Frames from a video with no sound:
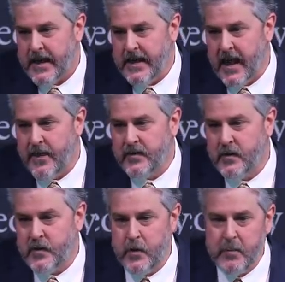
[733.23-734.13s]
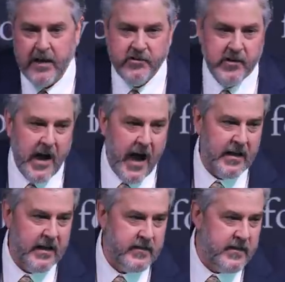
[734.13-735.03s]
He loves us too much to
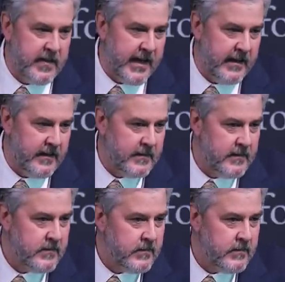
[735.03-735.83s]
coddle us into hell.